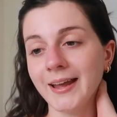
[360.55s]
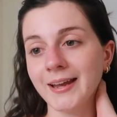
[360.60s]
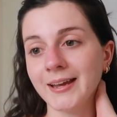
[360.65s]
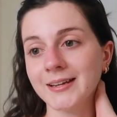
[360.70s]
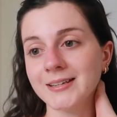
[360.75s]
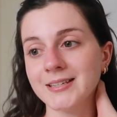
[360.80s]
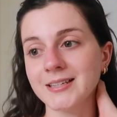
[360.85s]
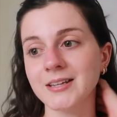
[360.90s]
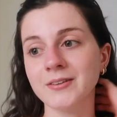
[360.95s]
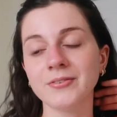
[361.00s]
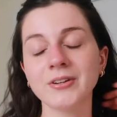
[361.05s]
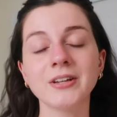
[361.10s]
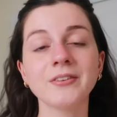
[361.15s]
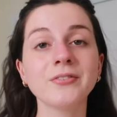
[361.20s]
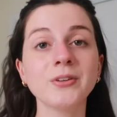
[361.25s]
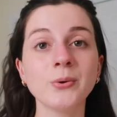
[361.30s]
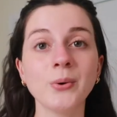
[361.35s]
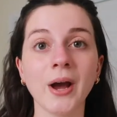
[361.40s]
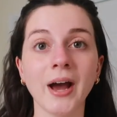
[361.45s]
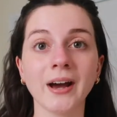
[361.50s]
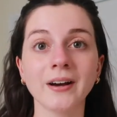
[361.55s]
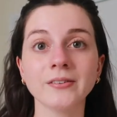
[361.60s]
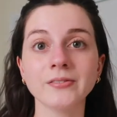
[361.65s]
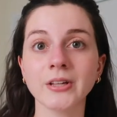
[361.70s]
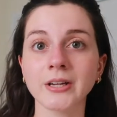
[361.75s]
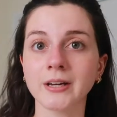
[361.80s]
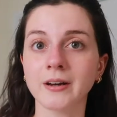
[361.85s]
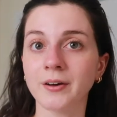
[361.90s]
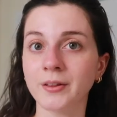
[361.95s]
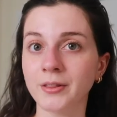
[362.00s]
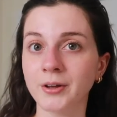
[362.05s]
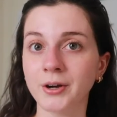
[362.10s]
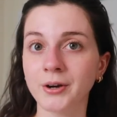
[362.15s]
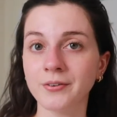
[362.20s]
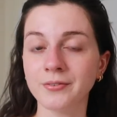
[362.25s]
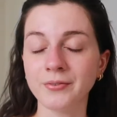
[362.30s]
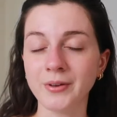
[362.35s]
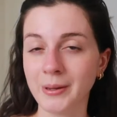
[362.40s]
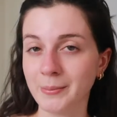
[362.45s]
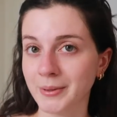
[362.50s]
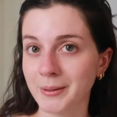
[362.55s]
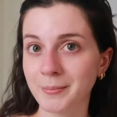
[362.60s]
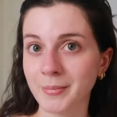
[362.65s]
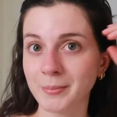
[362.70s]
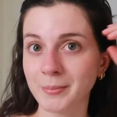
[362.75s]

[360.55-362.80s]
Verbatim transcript: and even if you have like other family